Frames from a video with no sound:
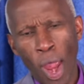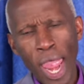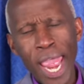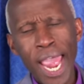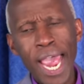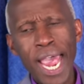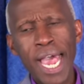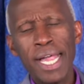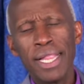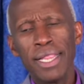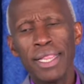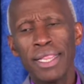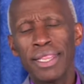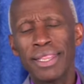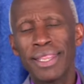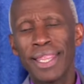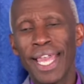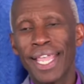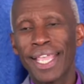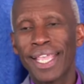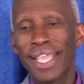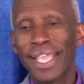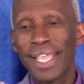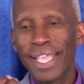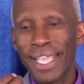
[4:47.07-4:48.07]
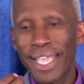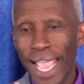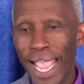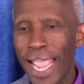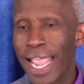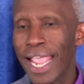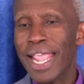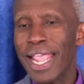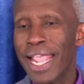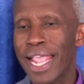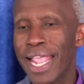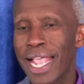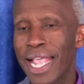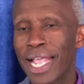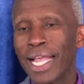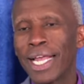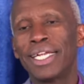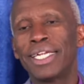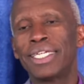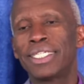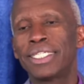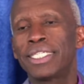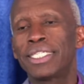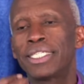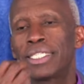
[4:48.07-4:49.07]
where the
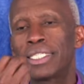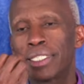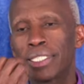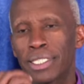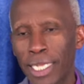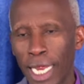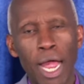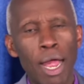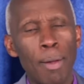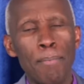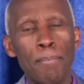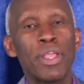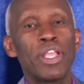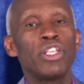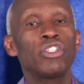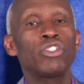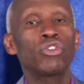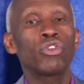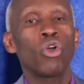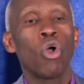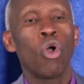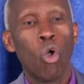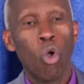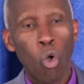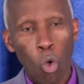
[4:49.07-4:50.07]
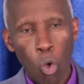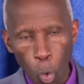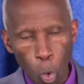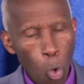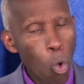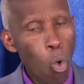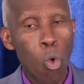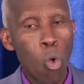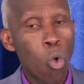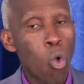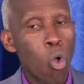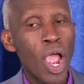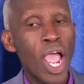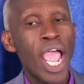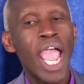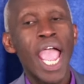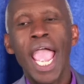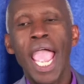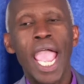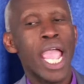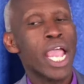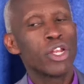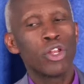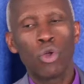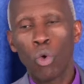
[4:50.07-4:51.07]
king determines who
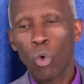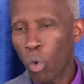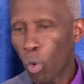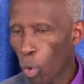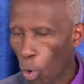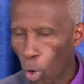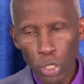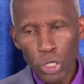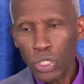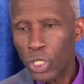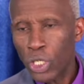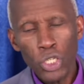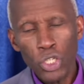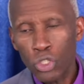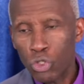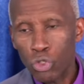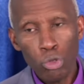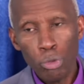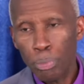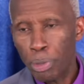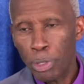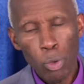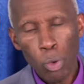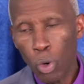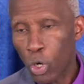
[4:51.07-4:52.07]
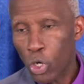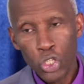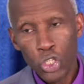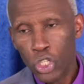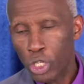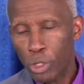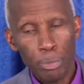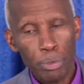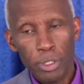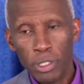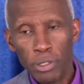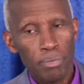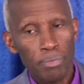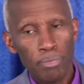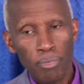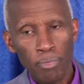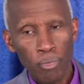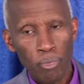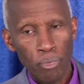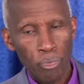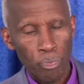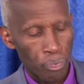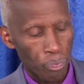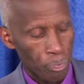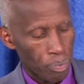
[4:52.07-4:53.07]
and what is to be worshipped.
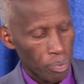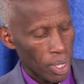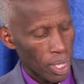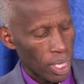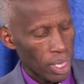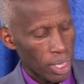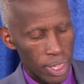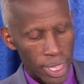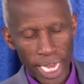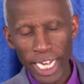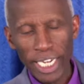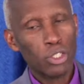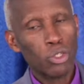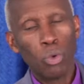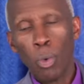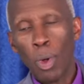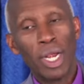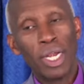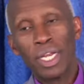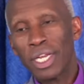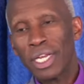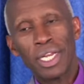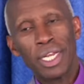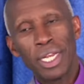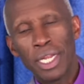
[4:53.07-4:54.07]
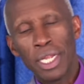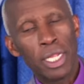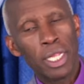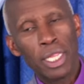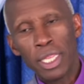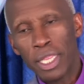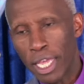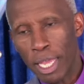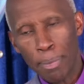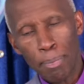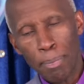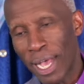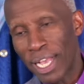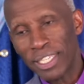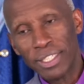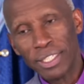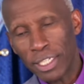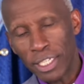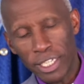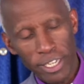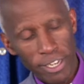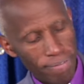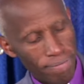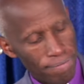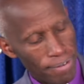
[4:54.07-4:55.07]
That one, they
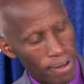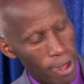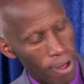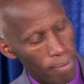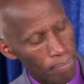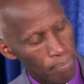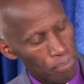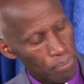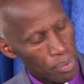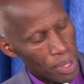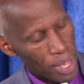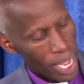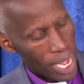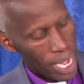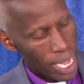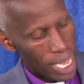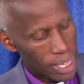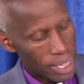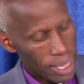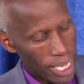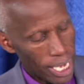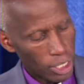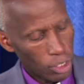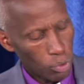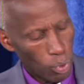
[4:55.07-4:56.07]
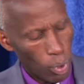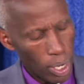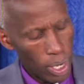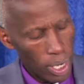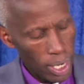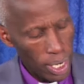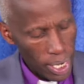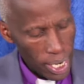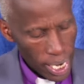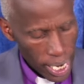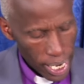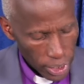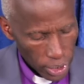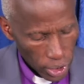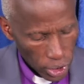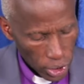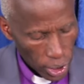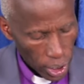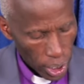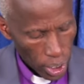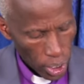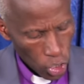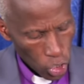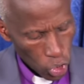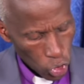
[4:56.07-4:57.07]
must differ. And that one
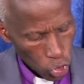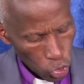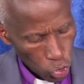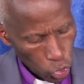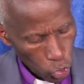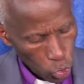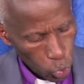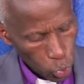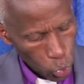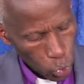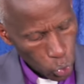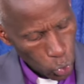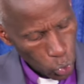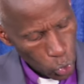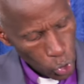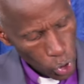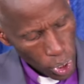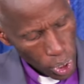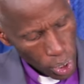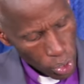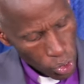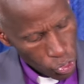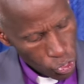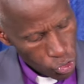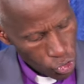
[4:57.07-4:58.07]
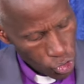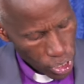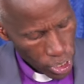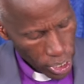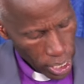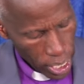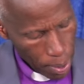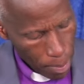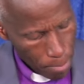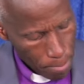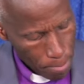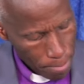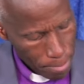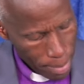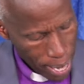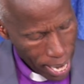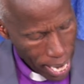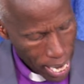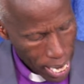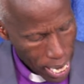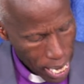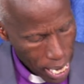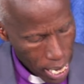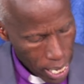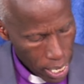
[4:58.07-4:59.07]
led to 3
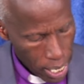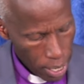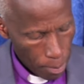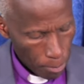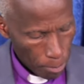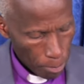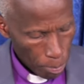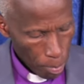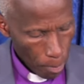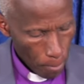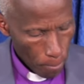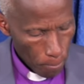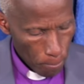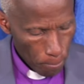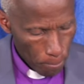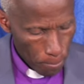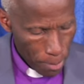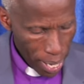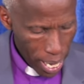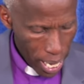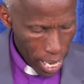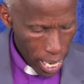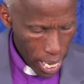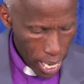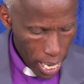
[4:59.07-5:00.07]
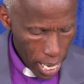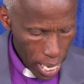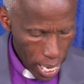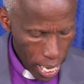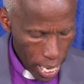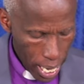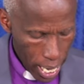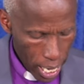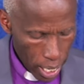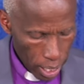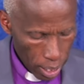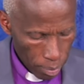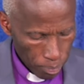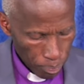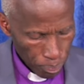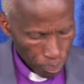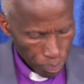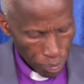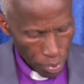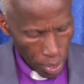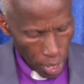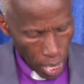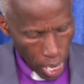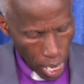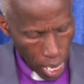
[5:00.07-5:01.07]
men being